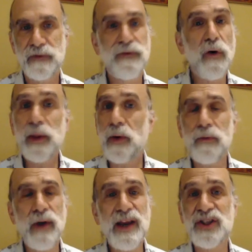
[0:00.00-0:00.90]
Formula
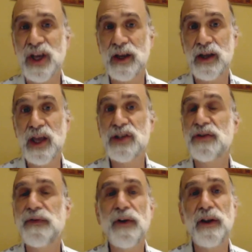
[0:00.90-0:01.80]
One racing is
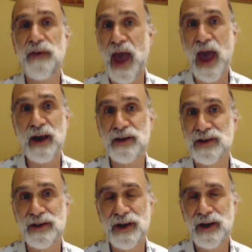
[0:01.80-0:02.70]
full of
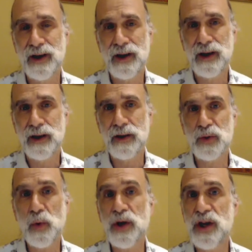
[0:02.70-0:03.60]
hacks. There
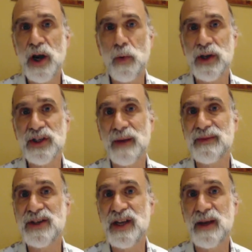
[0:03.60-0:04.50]
was one year when
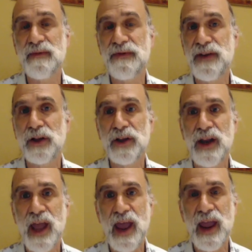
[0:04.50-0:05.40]
some team
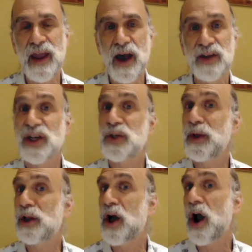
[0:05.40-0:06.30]
fielded a uh, six
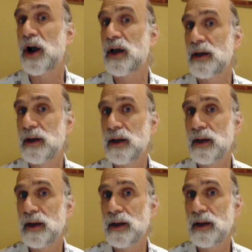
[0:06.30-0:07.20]
wheel car.
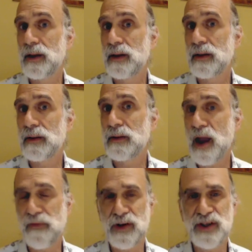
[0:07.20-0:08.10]

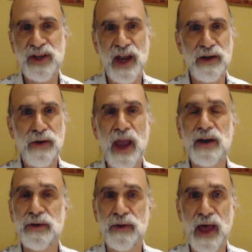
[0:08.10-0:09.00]
Everyone said, You
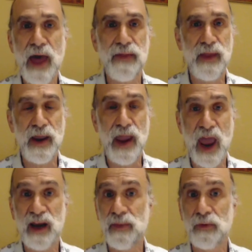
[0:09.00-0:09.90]
can't do that. And they
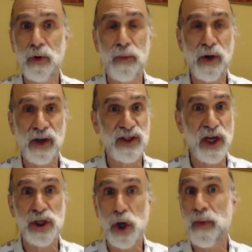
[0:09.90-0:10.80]
handed them the rule book and
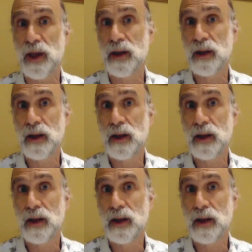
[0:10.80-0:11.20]
said, Show me.